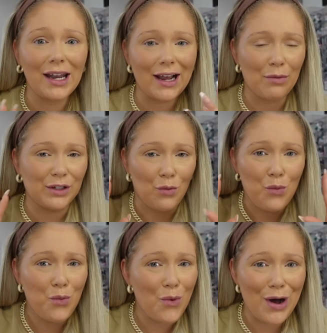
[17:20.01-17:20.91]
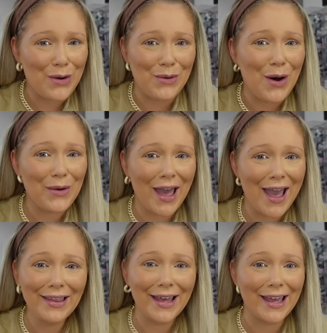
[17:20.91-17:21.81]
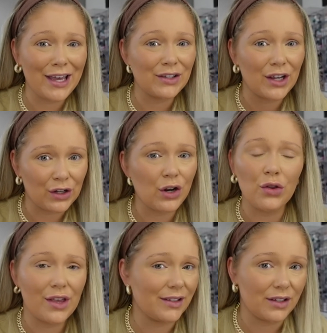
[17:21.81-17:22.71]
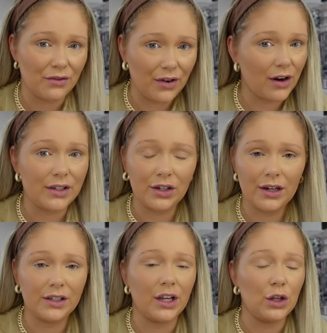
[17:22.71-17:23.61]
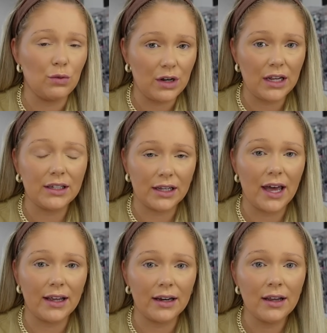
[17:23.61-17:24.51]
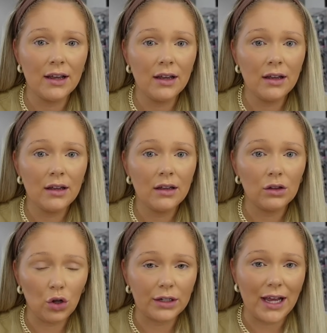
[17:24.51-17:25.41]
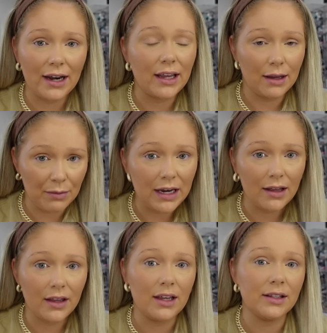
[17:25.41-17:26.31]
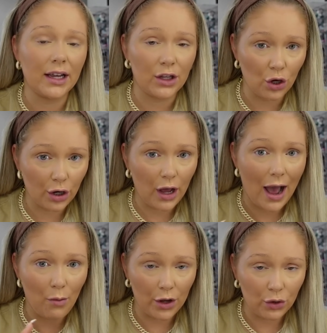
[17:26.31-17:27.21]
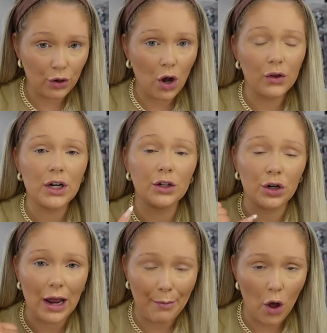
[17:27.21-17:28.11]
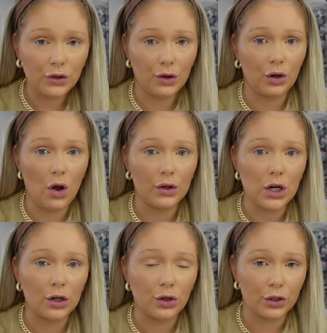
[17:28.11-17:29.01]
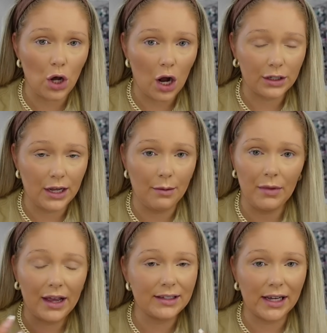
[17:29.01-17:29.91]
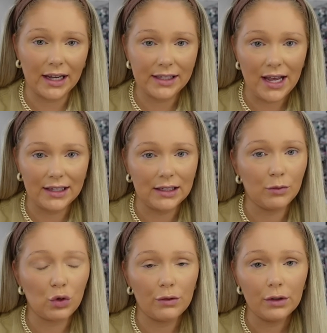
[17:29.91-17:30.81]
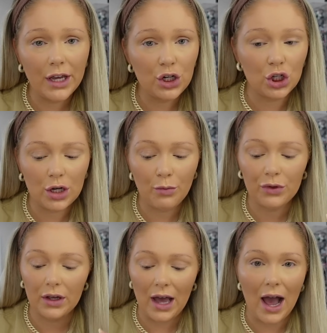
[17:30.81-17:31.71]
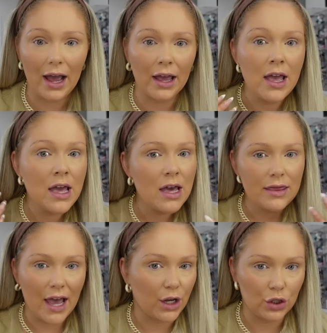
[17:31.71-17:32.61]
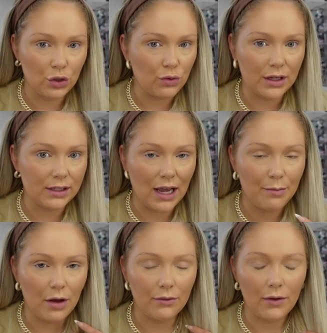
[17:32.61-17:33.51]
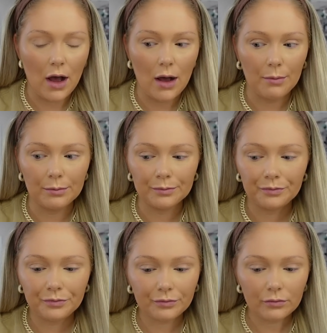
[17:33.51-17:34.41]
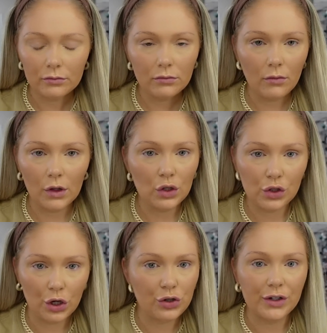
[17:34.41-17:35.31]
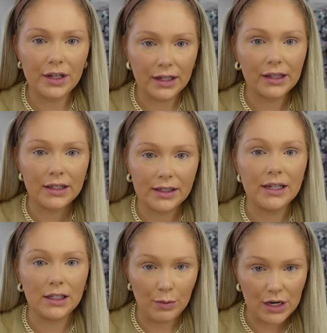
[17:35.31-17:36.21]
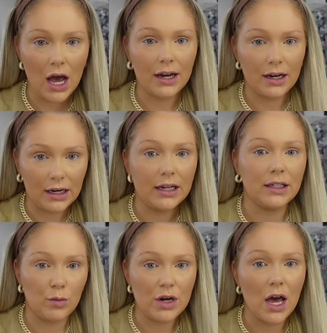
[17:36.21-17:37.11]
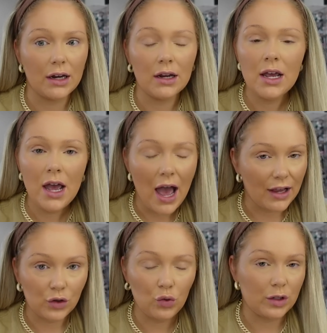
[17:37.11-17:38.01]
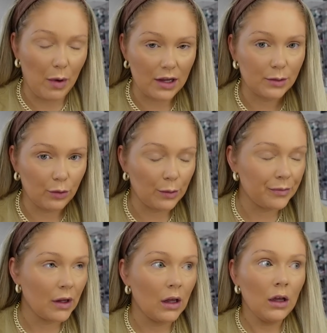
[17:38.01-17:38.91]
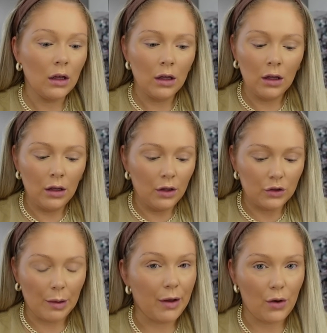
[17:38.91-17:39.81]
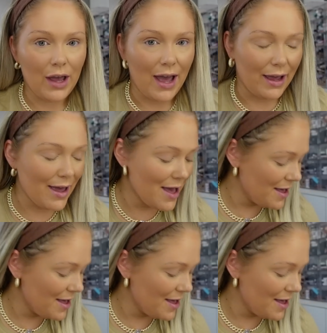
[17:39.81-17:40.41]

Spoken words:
Like I was like, whoa, okay. Like, he's like, no, this is a very serious thing. You need to get it looked at immediately. He's like, I want you to call the doctor and I'm also gonna call the doctor and talk to him. Like, cause I guess he had some sort of relationship with the guy that could do these type of surgeries. He's like, this needs to be done and it needs to be done as soon as possible. So I'm like, okay.